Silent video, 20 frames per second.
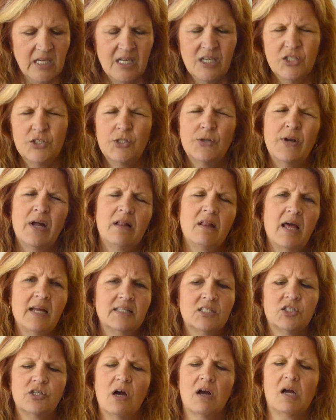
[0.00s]
So now
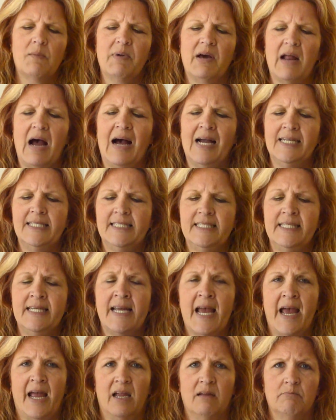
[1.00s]
let's talk about
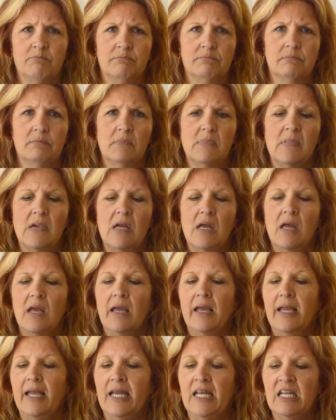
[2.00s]
IDEA,
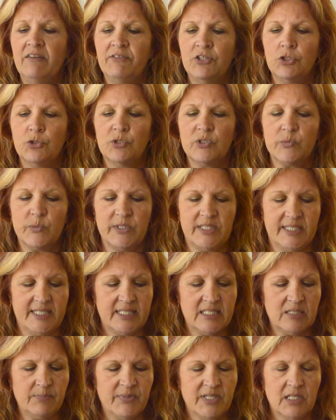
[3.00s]
Individuals with
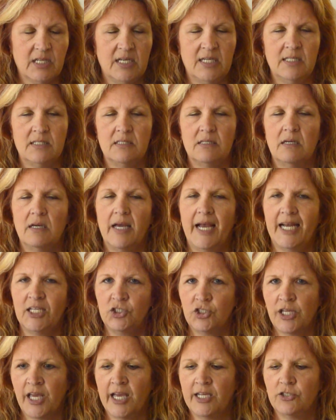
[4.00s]
Disabilities
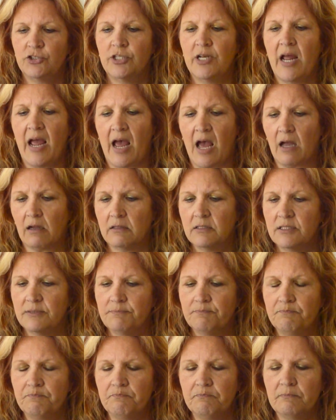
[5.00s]
Education Act.
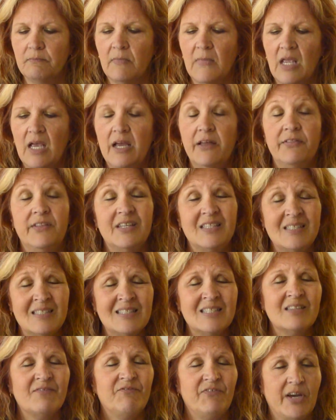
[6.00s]
This is
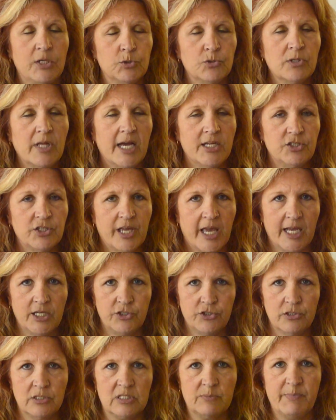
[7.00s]
a federal
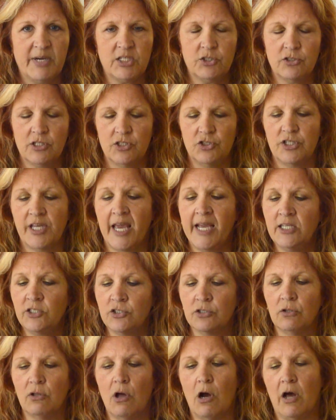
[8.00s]
special
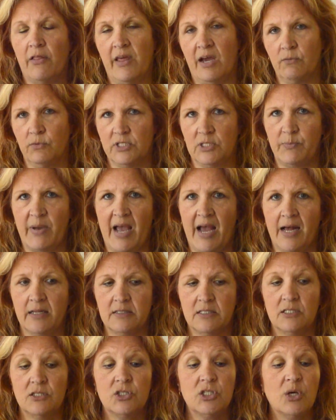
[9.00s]
education law that was
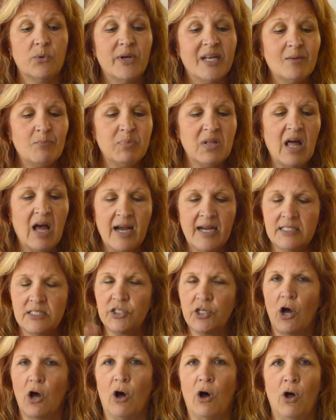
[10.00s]
passed, so it applies
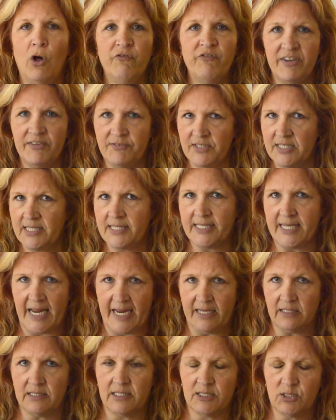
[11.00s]
to all 50
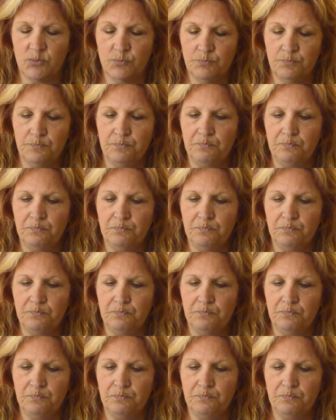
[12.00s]
states.